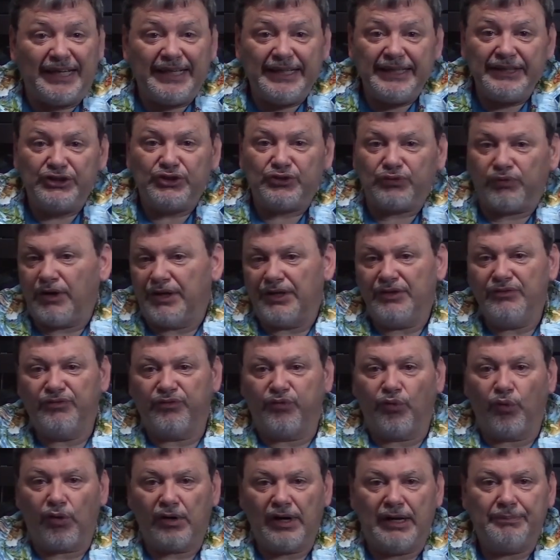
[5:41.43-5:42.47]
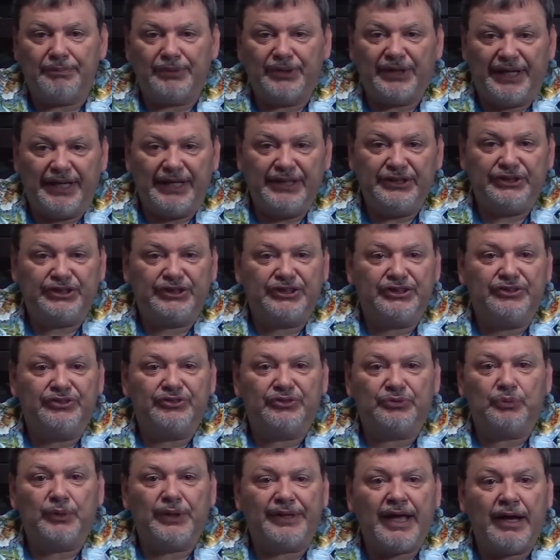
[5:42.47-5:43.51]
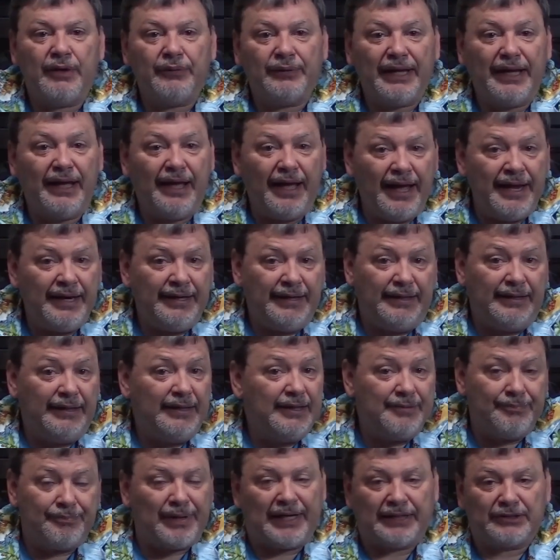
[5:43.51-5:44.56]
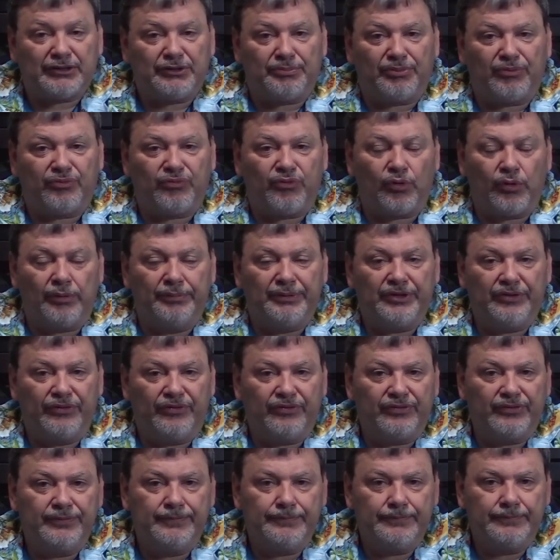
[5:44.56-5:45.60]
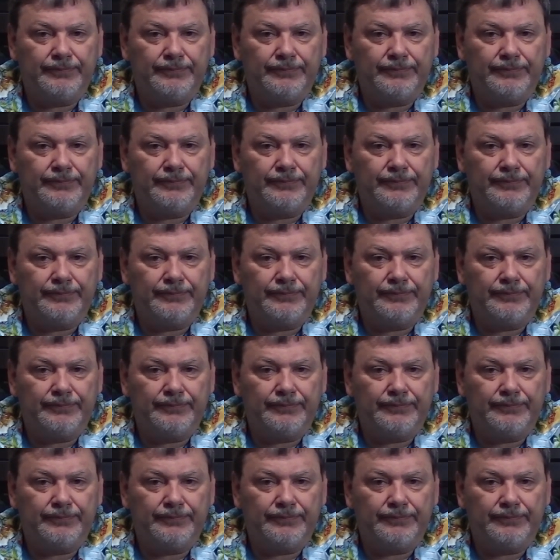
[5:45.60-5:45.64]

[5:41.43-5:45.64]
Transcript: each running four applications without any impact to performance.